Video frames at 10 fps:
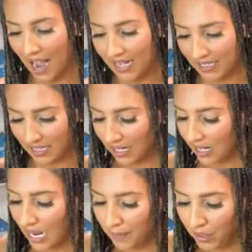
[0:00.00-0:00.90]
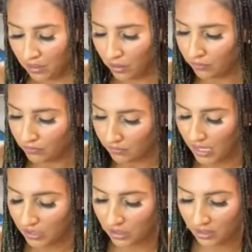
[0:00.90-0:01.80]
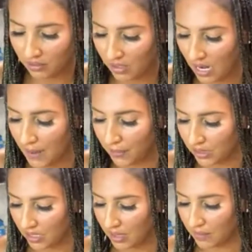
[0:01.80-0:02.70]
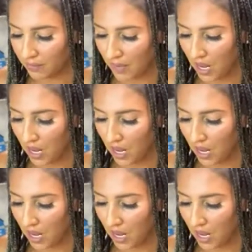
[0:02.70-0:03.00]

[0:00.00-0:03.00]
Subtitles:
I did. I put some